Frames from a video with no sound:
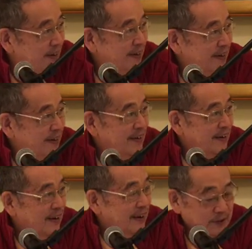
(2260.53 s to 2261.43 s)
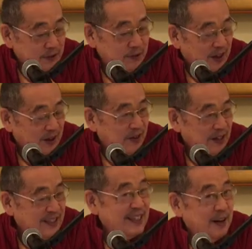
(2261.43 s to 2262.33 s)
And we do that by
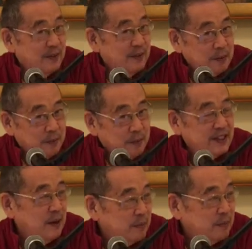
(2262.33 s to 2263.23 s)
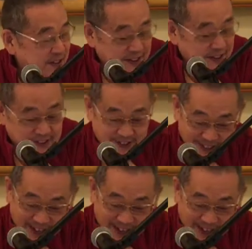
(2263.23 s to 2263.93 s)
stopping the body, stopping the senses, and acting like